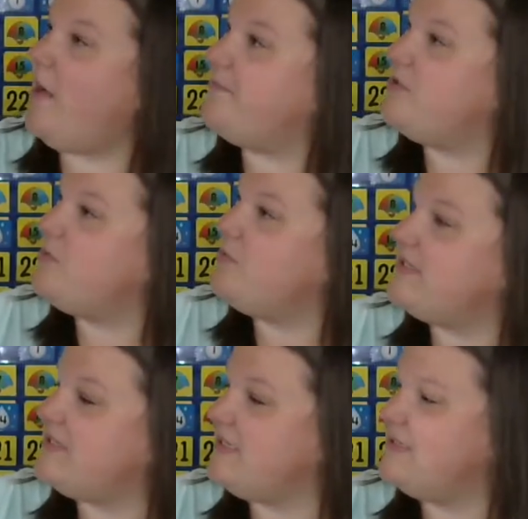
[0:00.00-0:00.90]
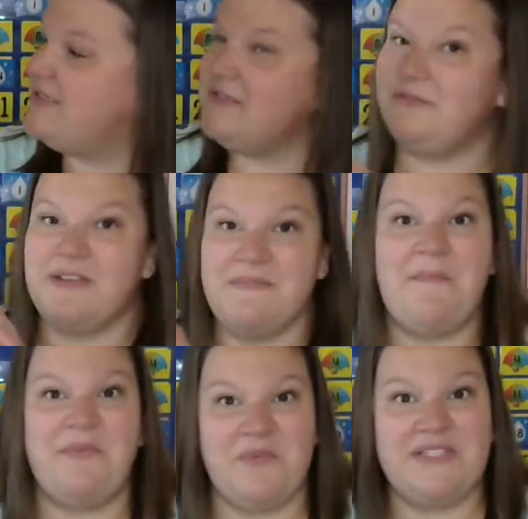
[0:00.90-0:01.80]
too with seeds.
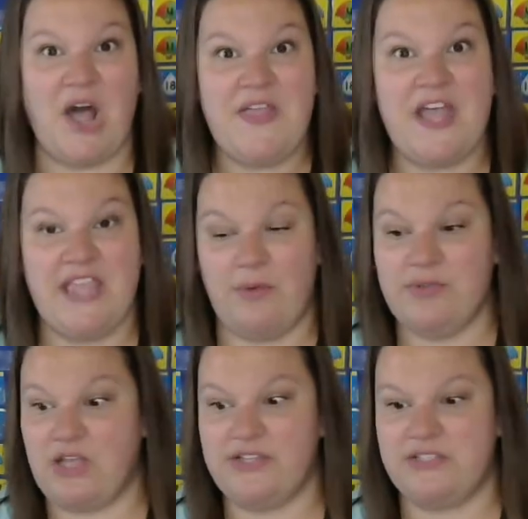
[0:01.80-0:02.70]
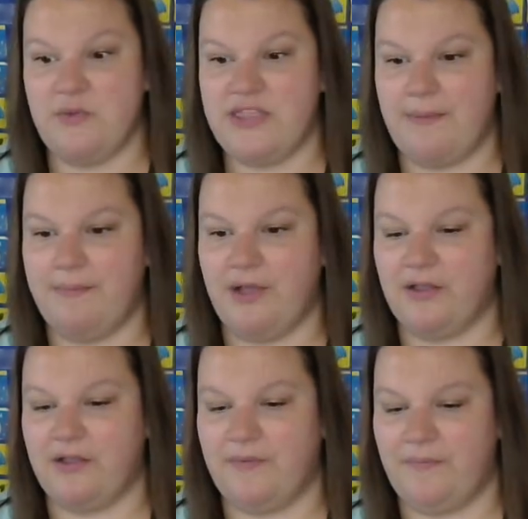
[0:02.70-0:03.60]
Remember, we saw that? That was also in that
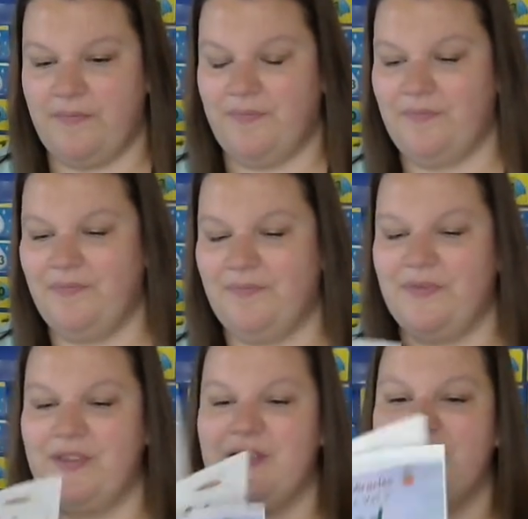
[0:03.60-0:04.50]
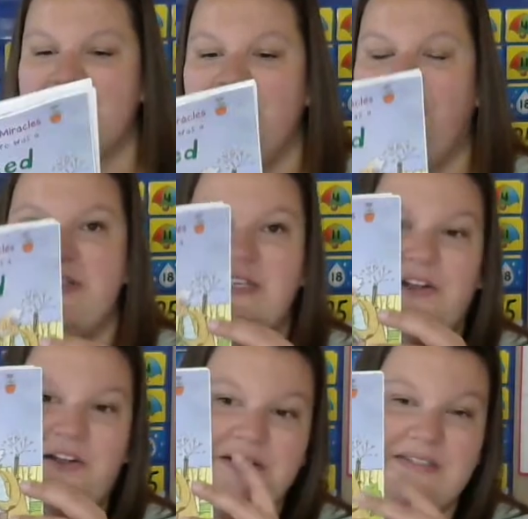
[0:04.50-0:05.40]
book. So boys and
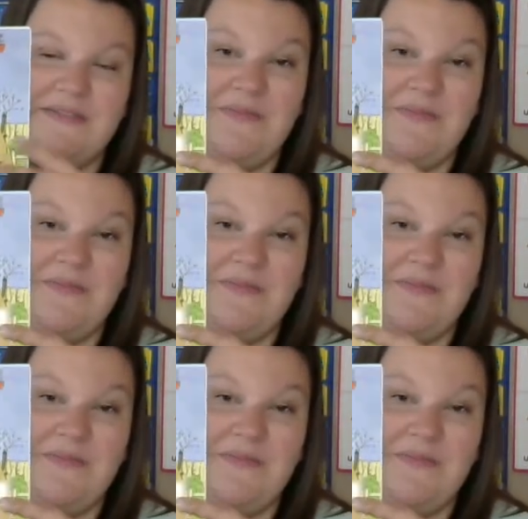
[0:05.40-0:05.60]
girls,